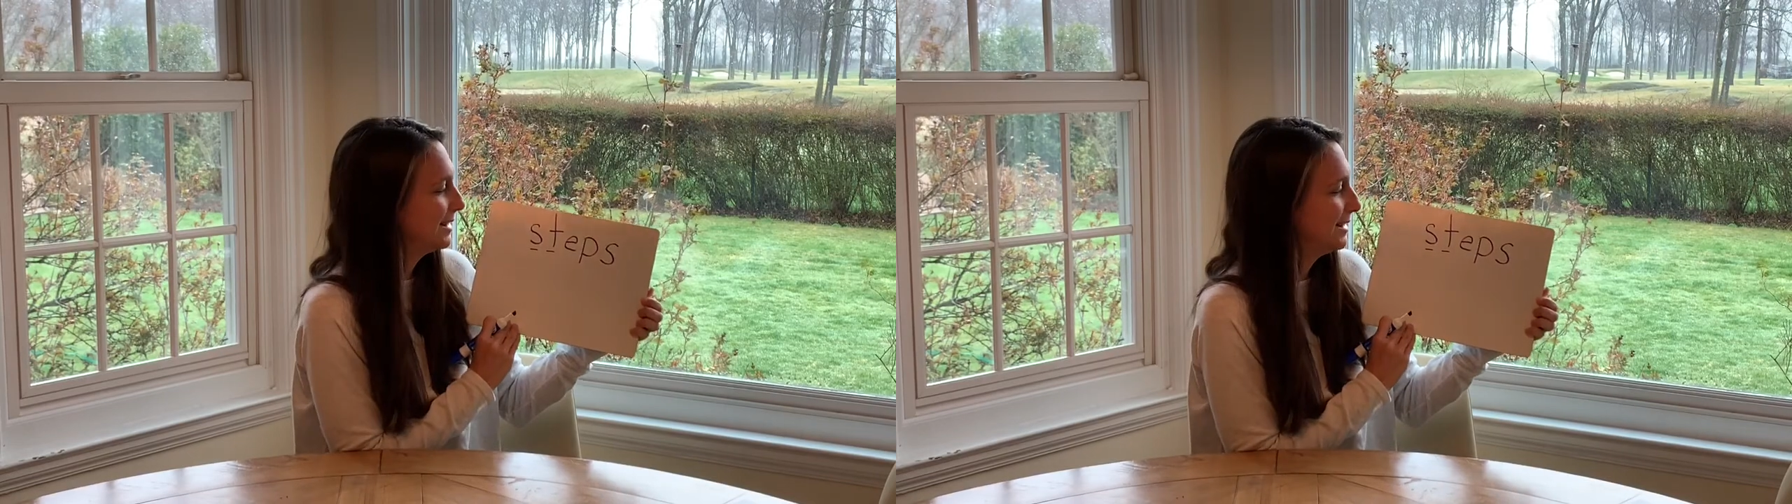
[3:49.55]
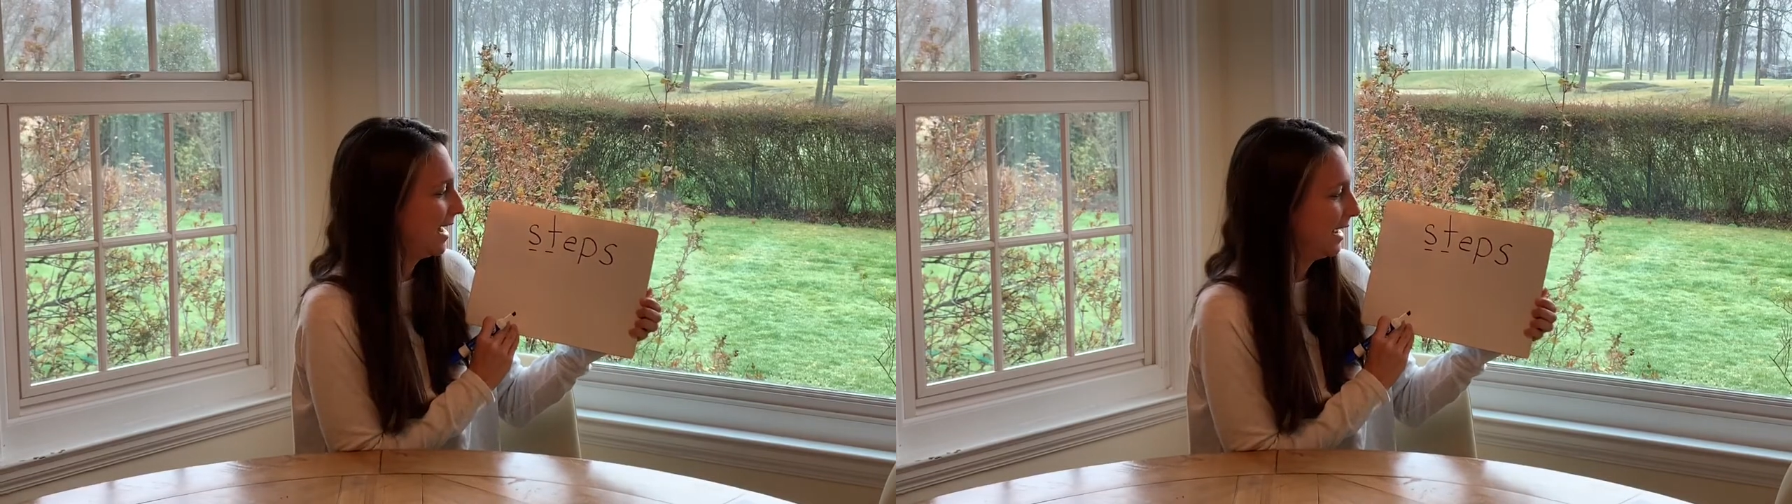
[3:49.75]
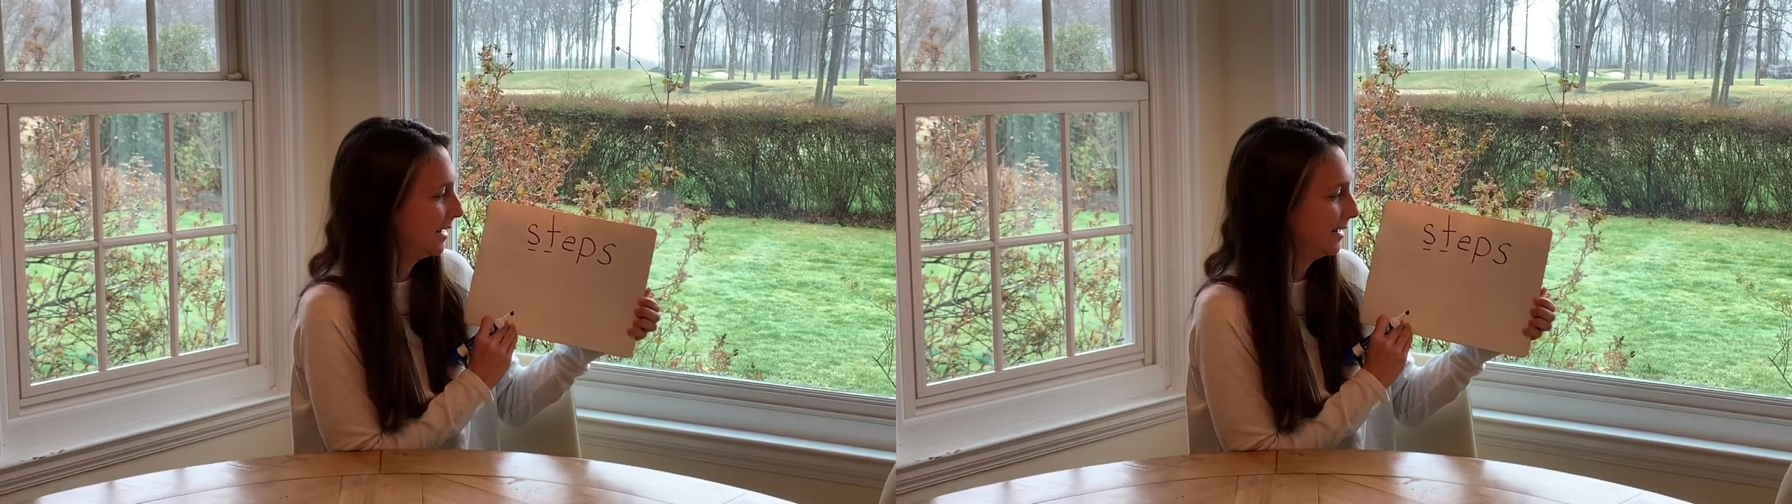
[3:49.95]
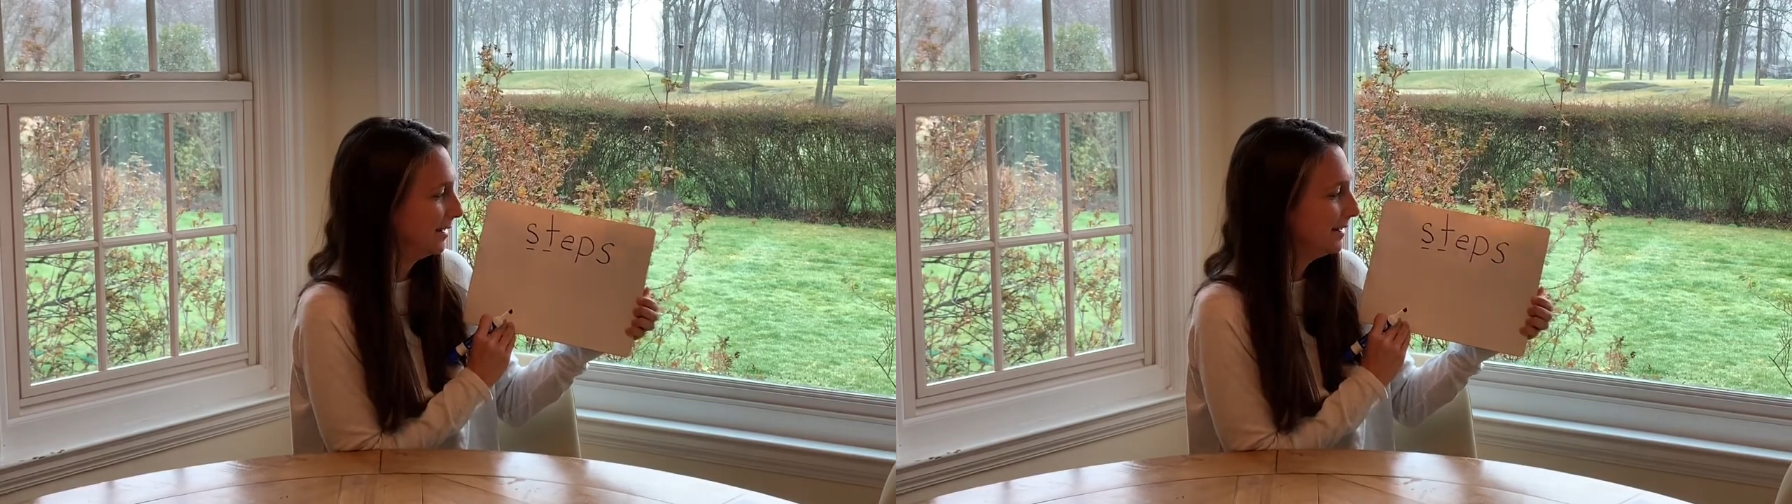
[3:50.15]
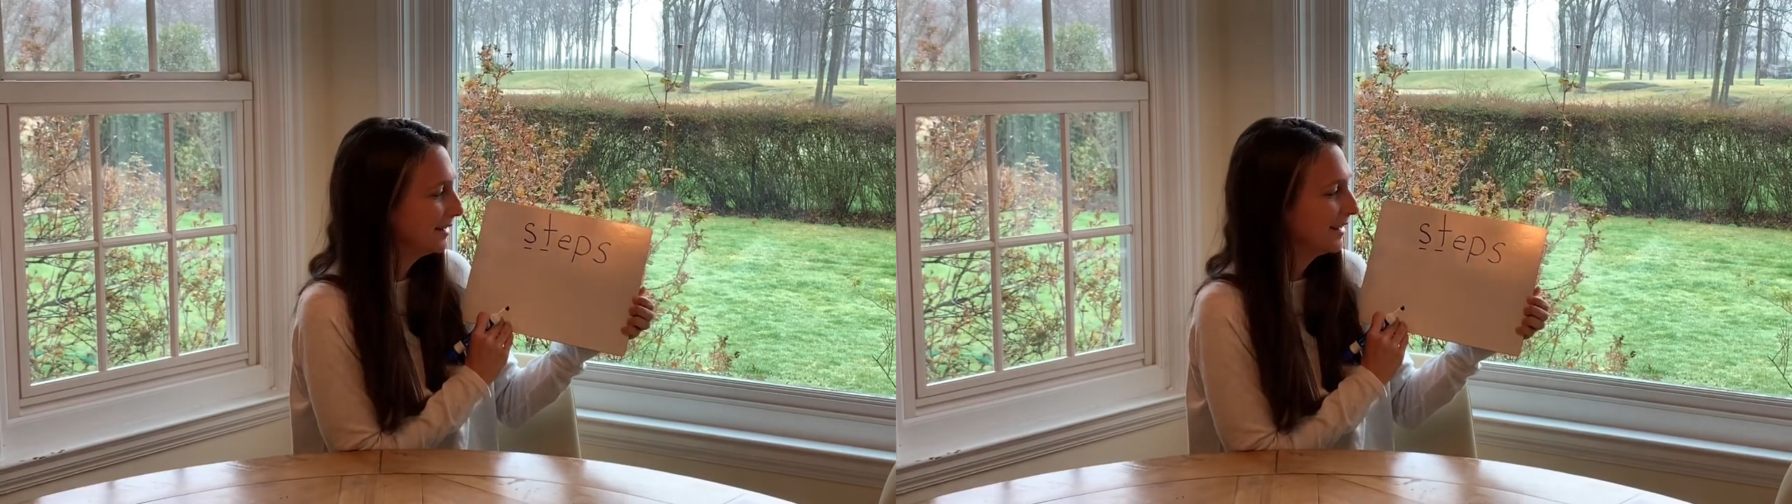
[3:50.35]

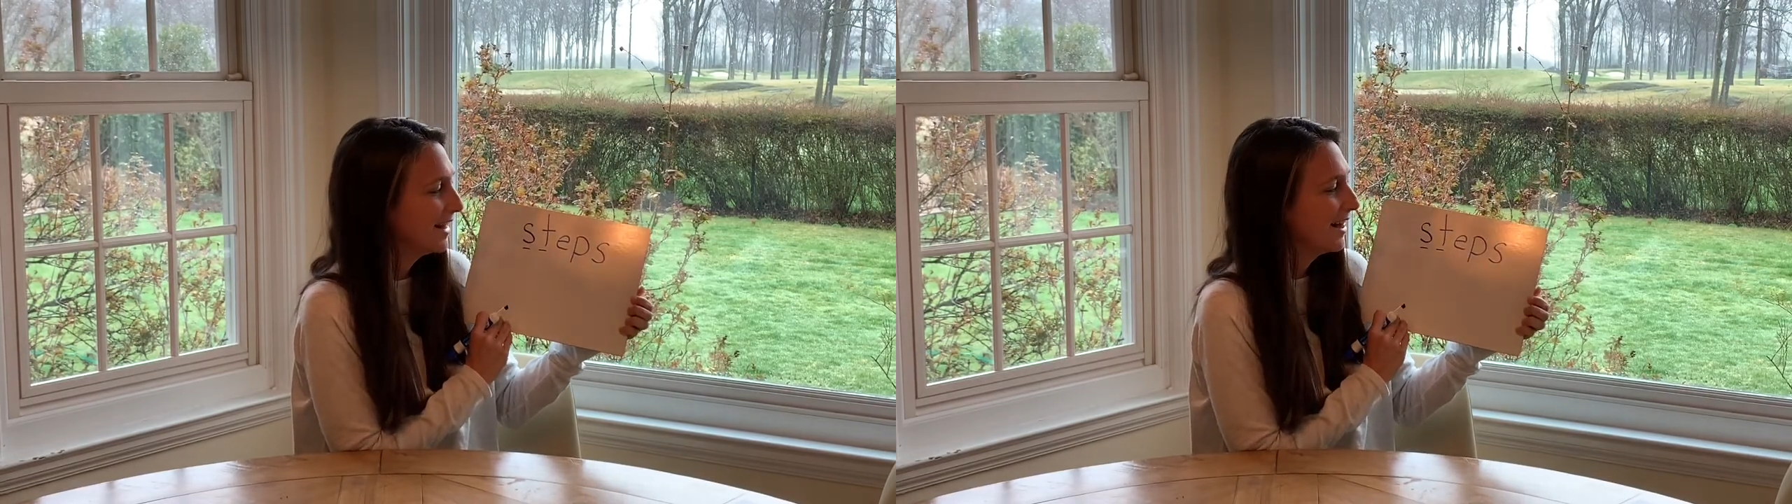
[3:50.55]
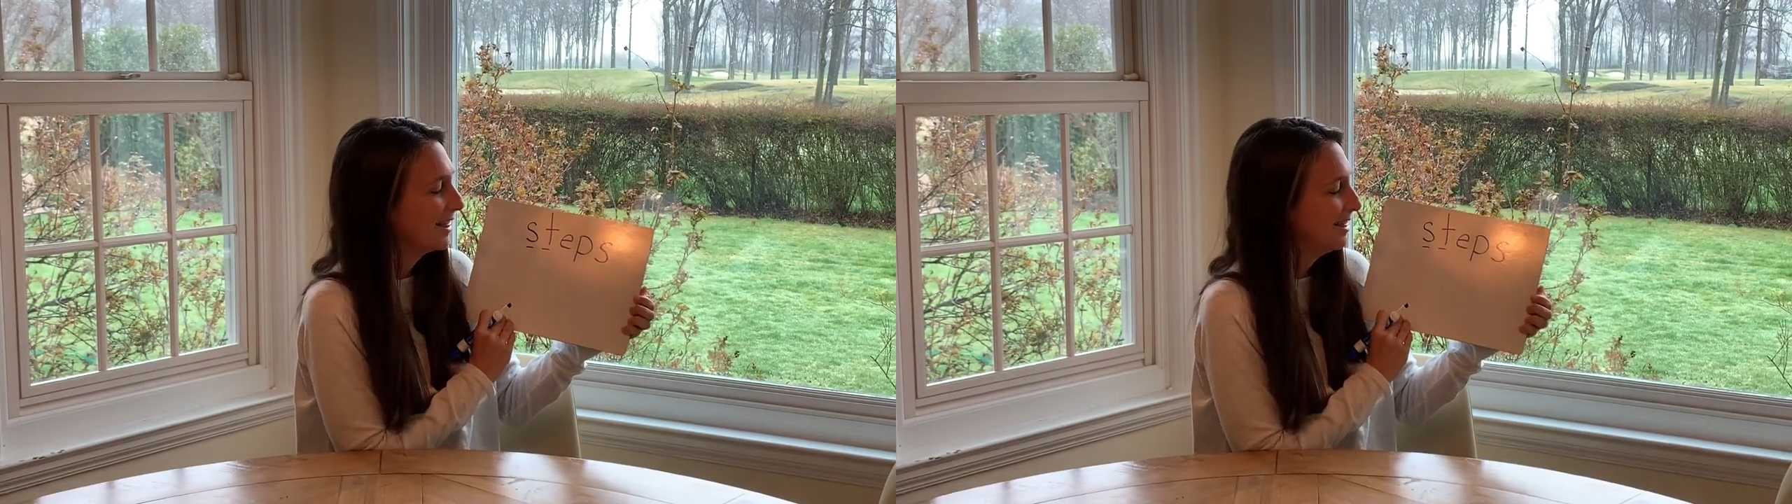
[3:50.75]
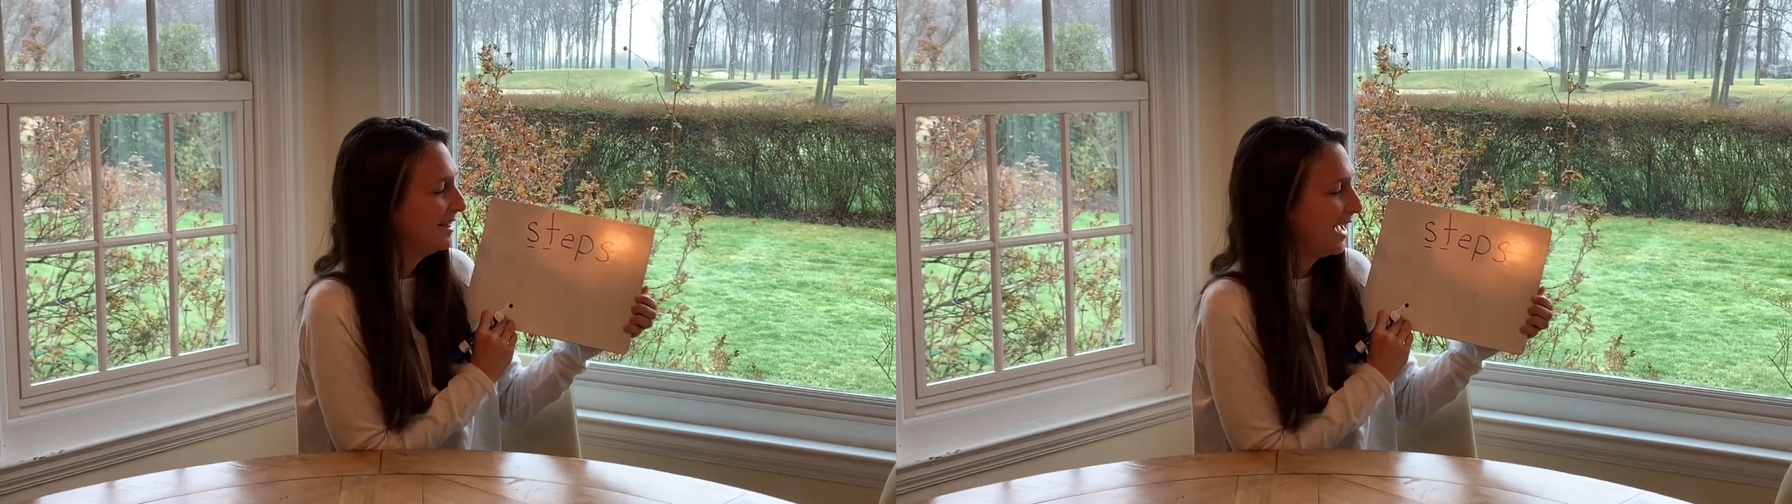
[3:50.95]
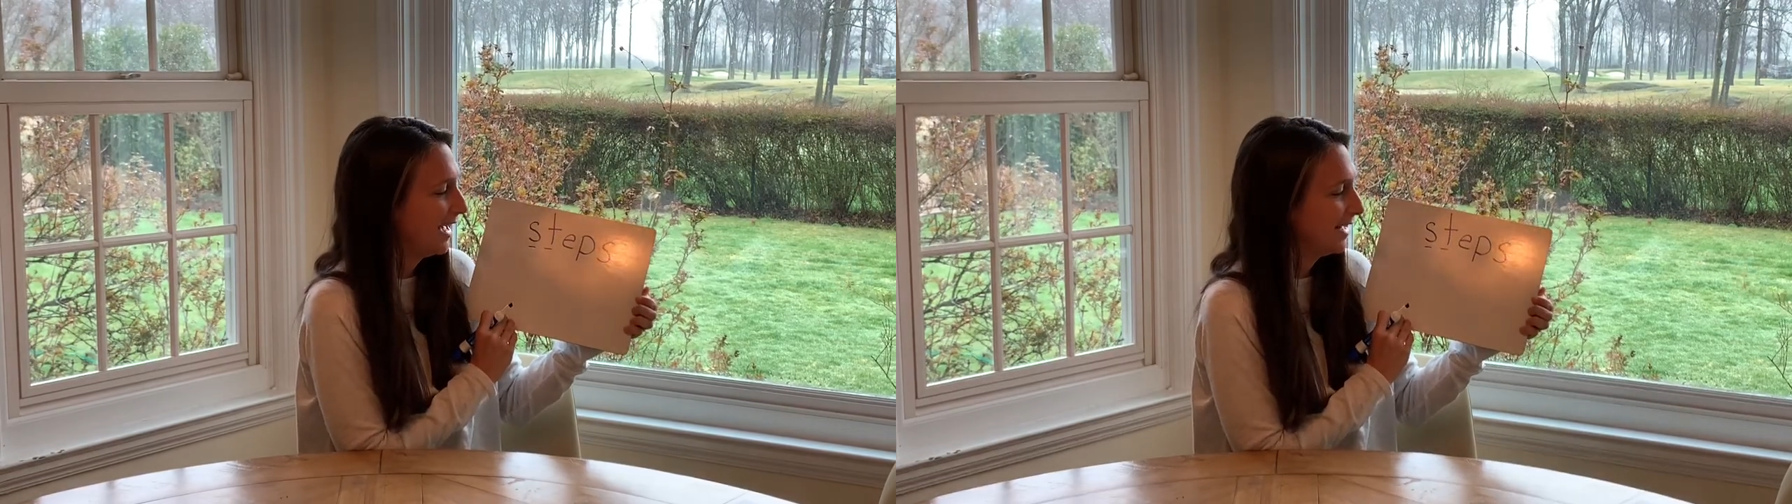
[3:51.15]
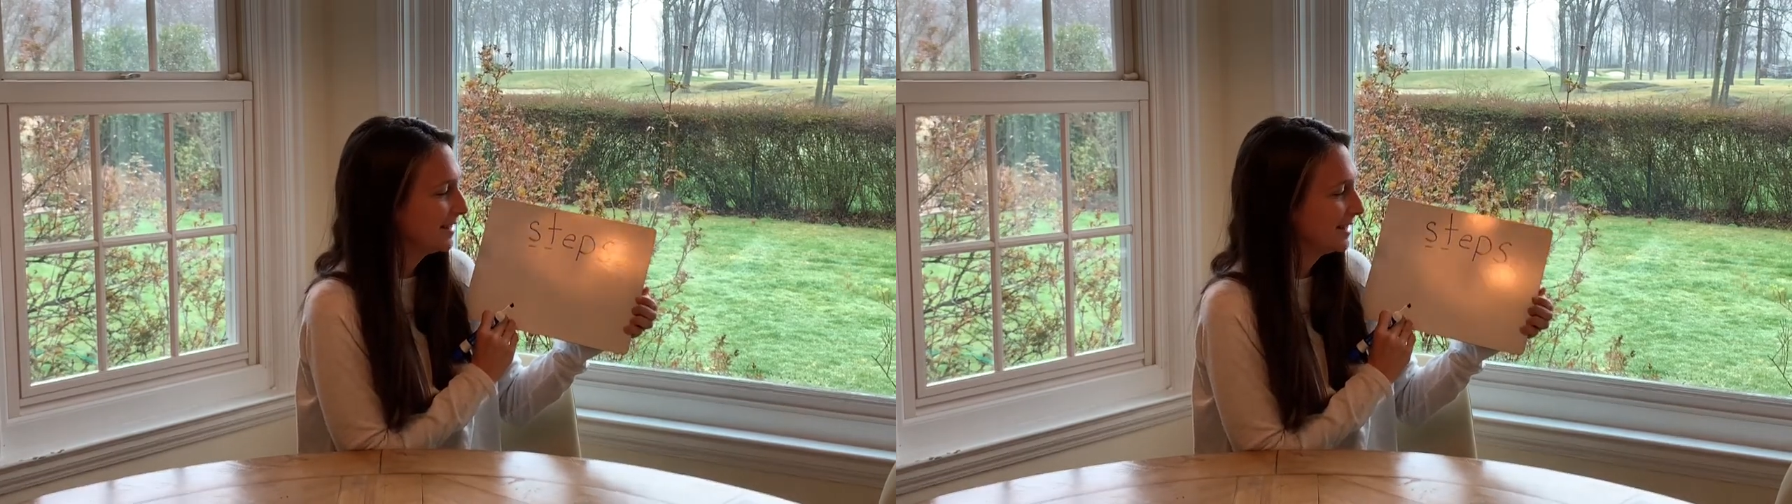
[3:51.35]
say
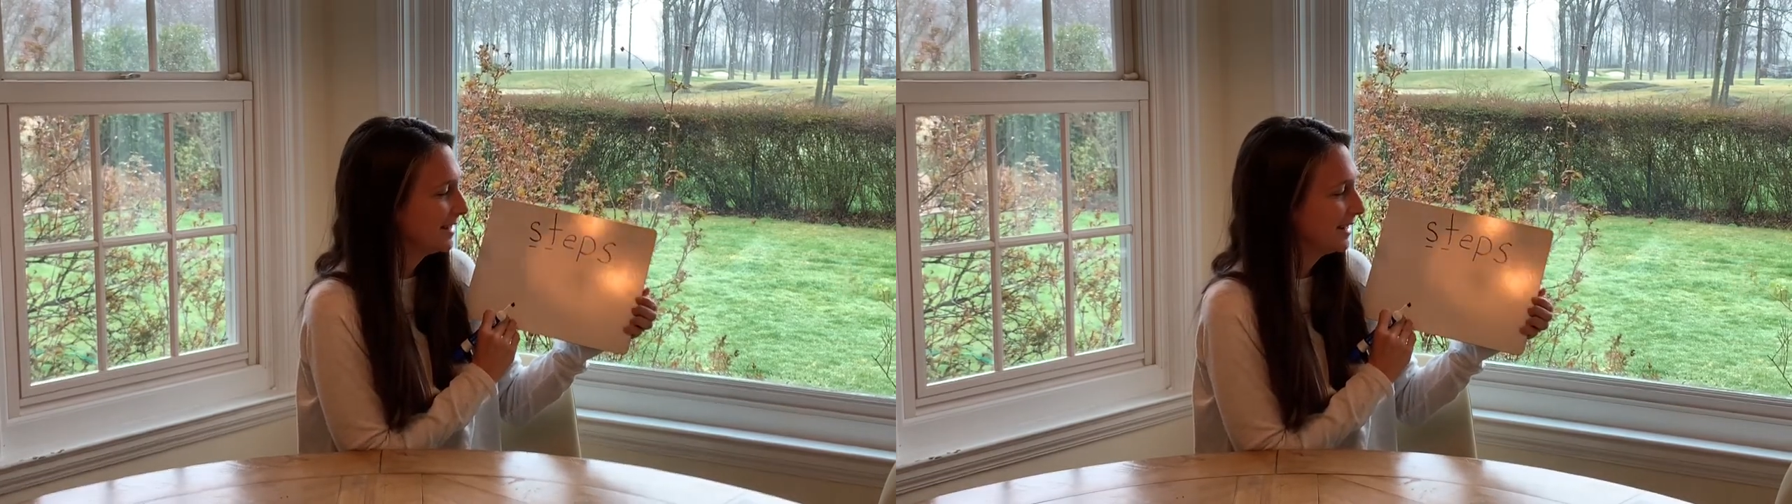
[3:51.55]
that